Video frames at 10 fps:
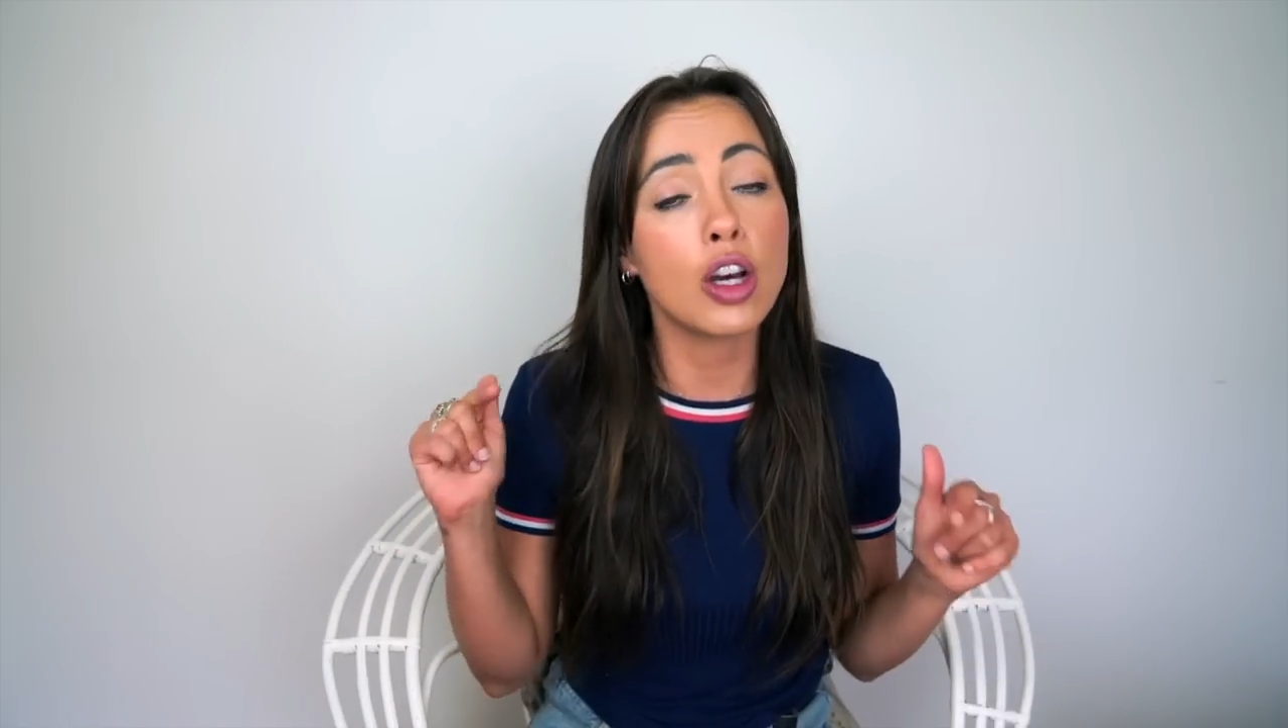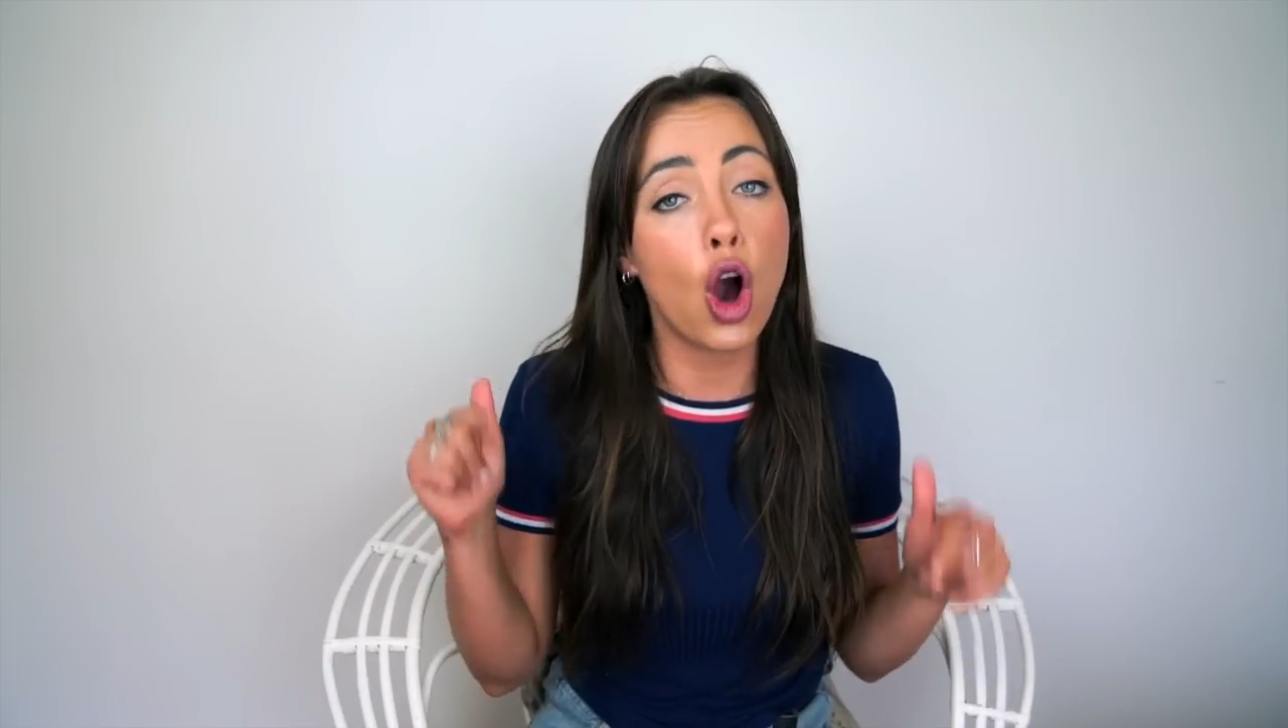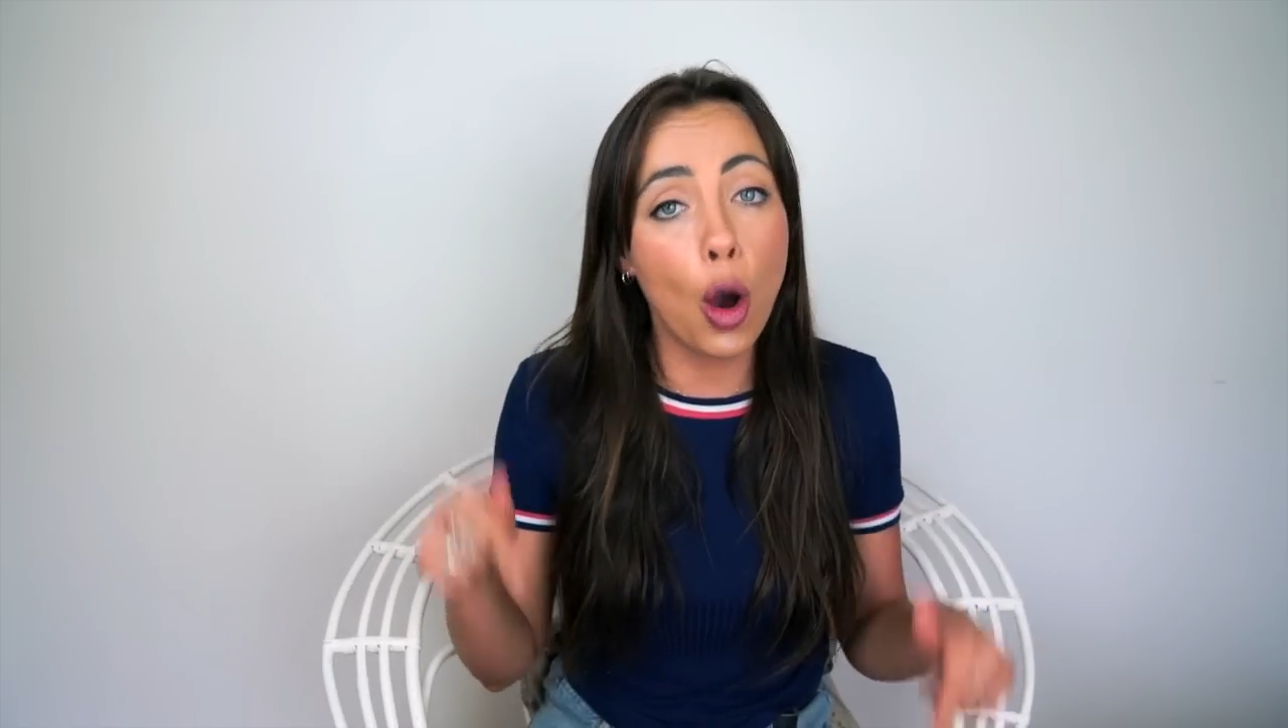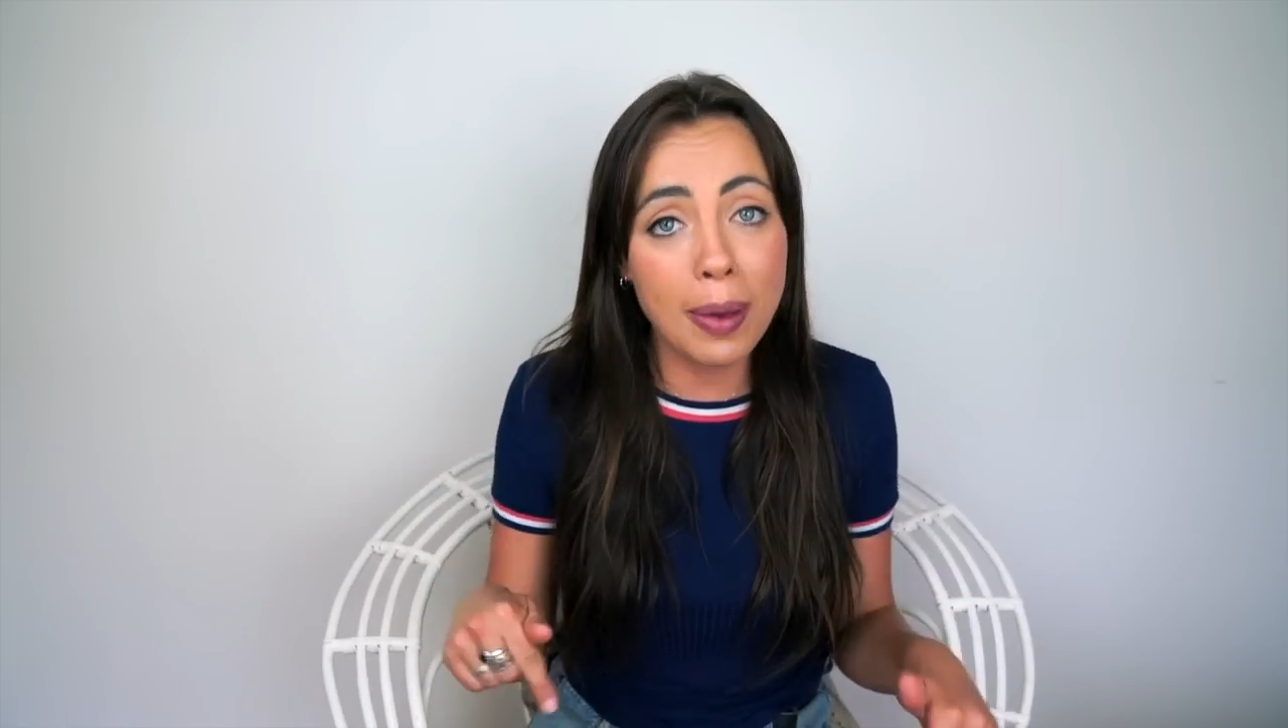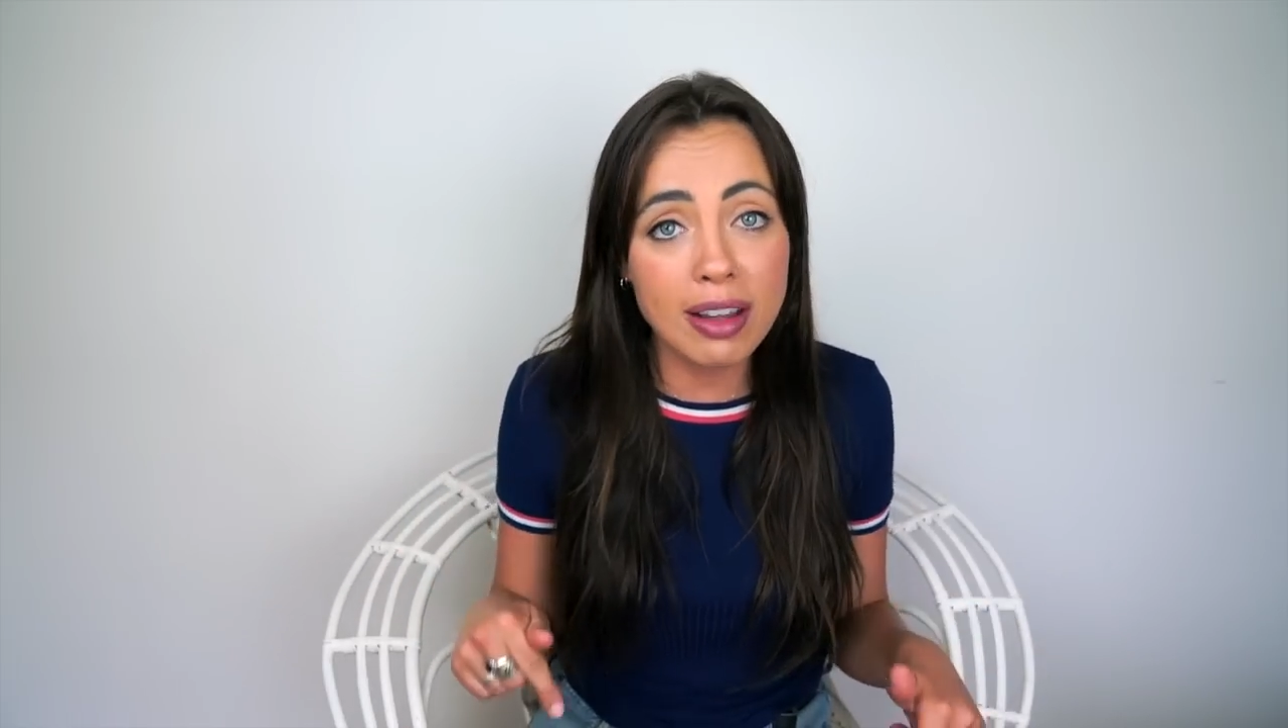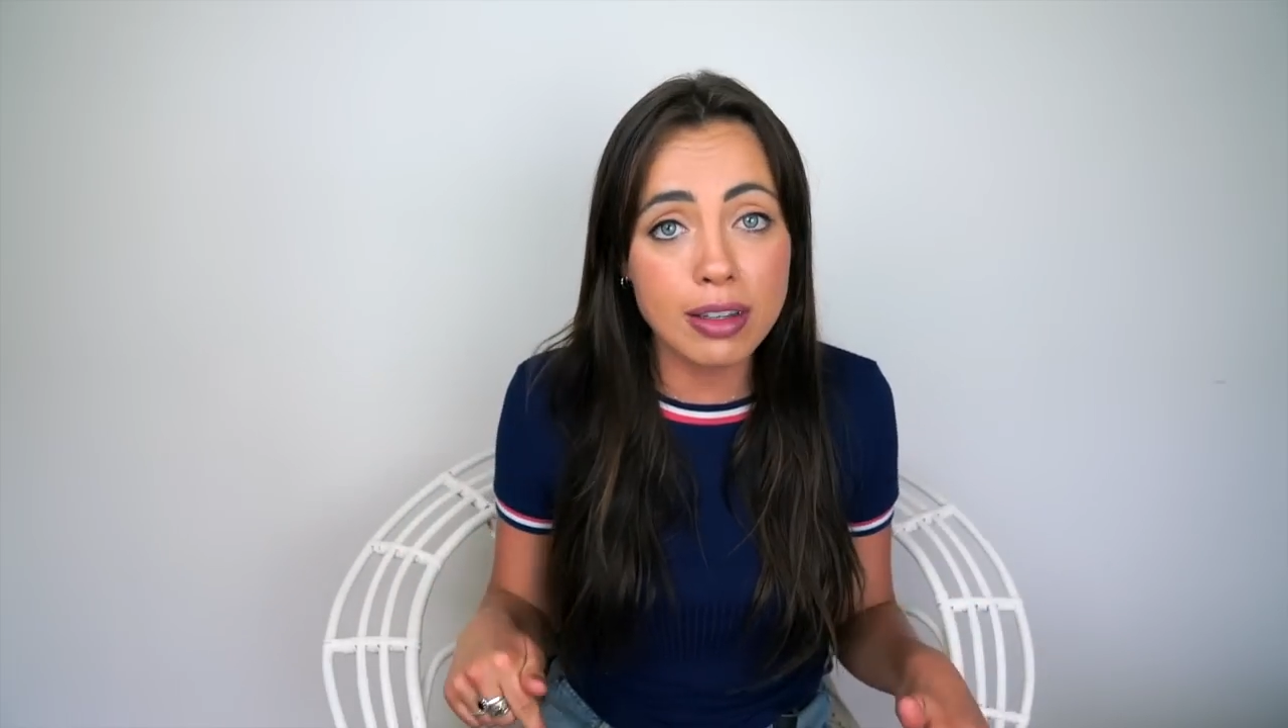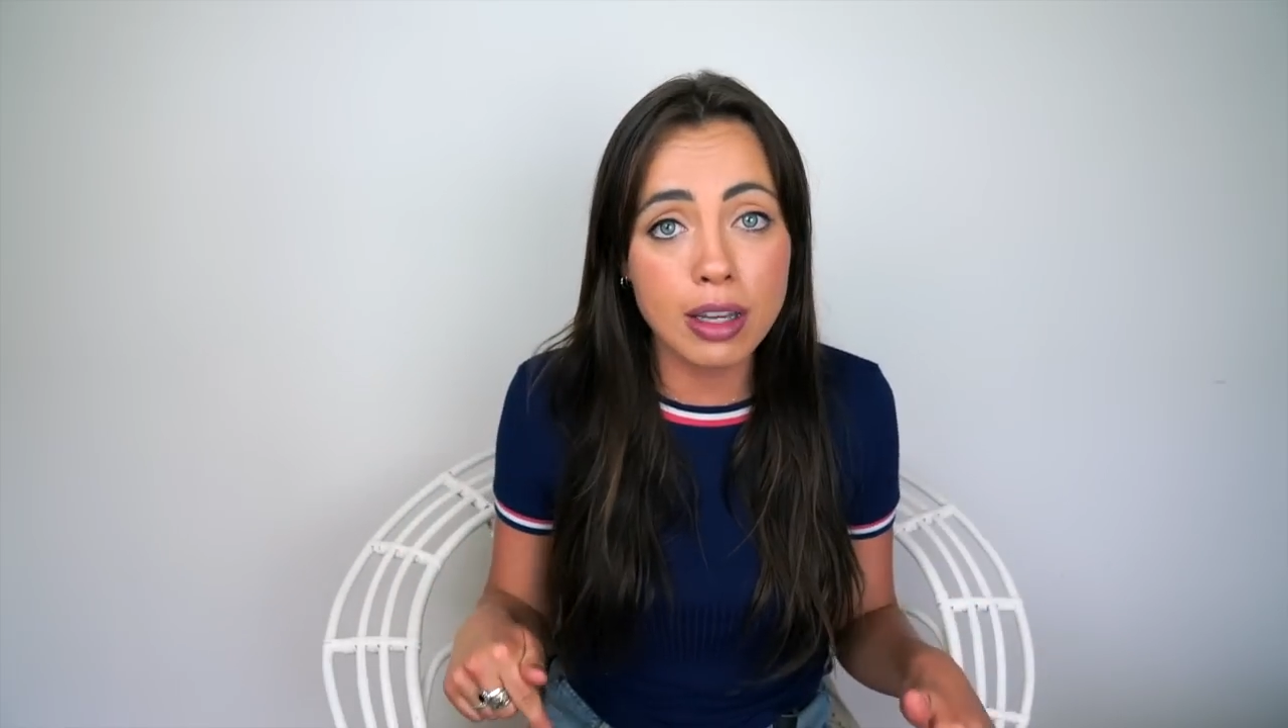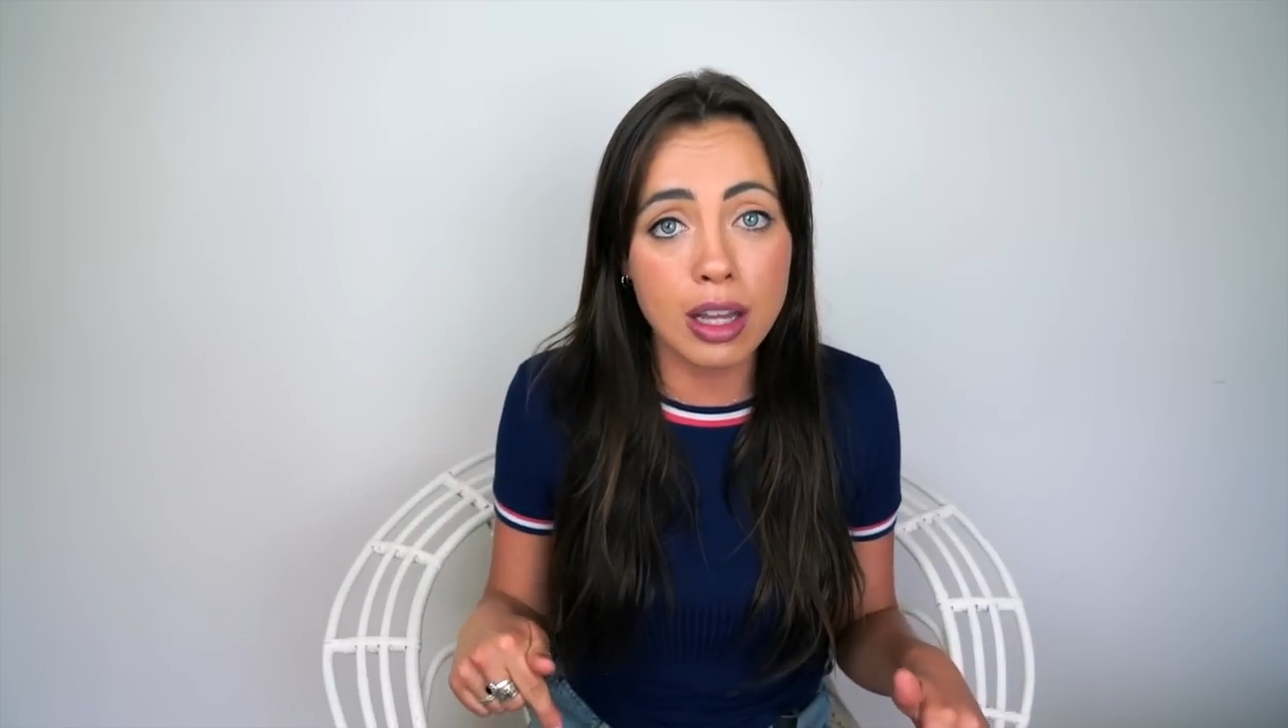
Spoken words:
the comments